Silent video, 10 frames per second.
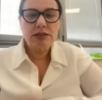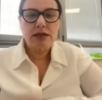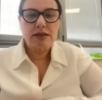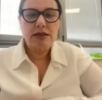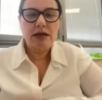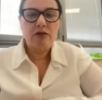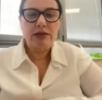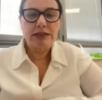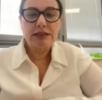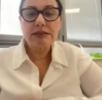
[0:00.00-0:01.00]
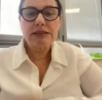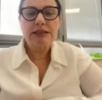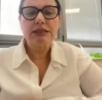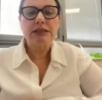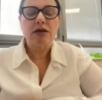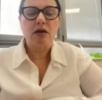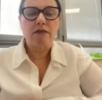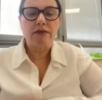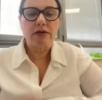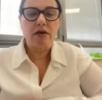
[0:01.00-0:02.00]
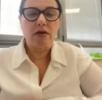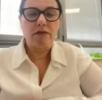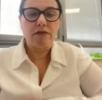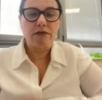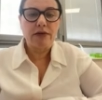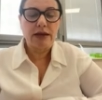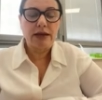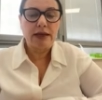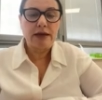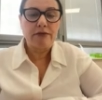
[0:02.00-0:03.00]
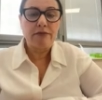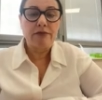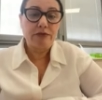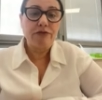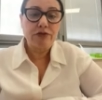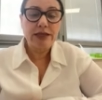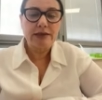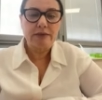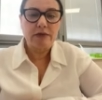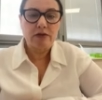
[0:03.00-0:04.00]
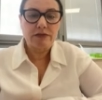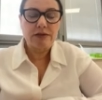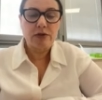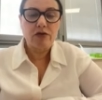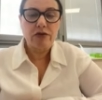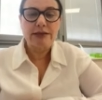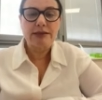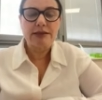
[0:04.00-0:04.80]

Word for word: and the characteristics of, a, of a the freedom of democratic